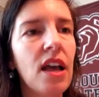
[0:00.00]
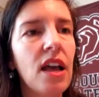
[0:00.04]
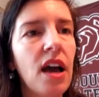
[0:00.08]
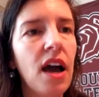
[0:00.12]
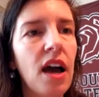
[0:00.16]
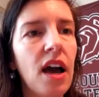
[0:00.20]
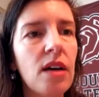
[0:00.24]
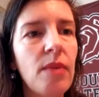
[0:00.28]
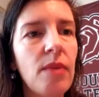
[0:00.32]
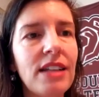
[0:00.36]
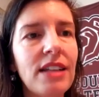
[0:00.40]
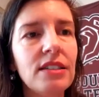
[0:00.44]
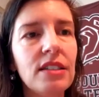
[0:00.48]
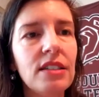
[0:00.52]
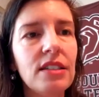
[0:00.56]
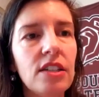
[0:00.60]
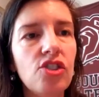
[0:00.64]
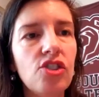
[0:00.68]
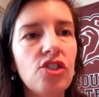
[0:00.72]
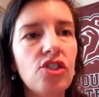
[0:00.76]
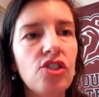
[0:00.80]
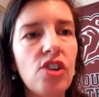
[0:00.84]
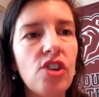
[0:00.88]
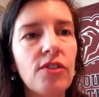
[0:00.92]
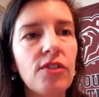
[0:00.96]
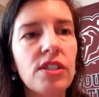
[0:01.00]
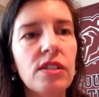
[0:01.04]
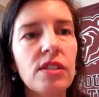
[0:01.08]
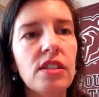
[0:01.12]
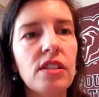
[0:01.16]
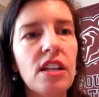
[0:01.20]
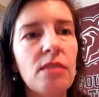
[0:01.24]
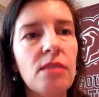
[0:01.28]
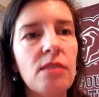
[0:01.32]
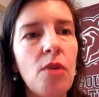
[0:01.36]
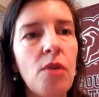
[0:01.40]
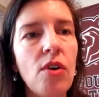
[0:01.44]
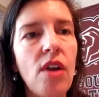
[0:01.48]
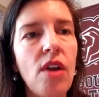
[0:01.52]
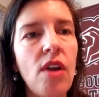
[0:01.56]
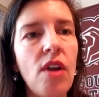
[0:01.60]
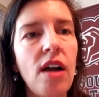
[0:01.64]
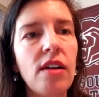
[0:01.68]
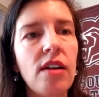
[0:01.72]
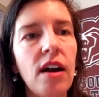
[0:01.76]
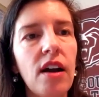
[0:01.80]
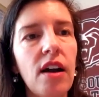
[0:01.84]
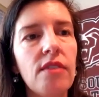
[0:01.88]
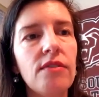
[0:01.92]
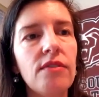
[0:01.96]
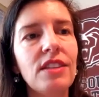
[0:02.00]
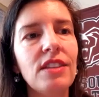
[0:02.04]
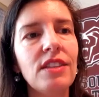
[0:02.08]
at jeffersoncitymo.gov,